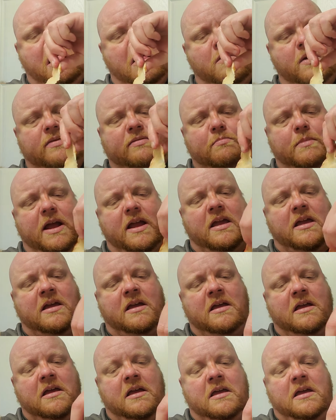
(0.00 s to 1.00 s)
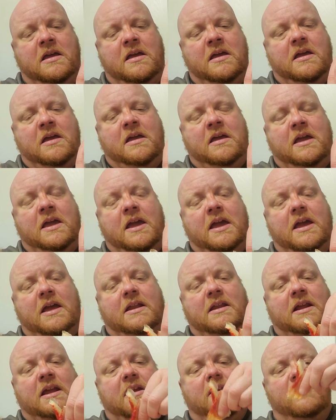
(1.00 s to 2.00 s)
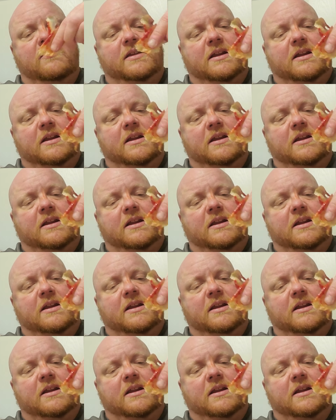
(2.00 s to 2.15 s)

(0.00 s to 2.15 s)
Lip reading: With my hand hair